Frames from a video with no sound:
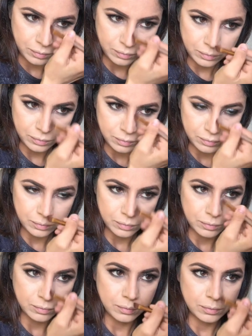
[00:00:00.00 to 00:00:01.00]
the nose
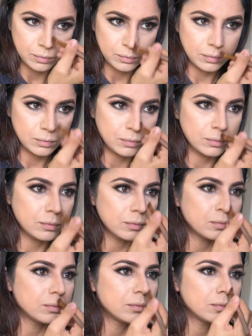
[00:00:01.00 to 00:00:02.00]
contour if you
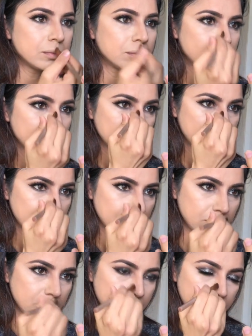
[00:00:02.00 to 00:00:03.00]
use the small brush
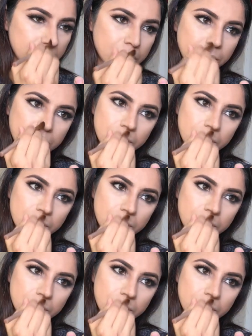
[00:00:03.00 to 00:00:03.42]
like that.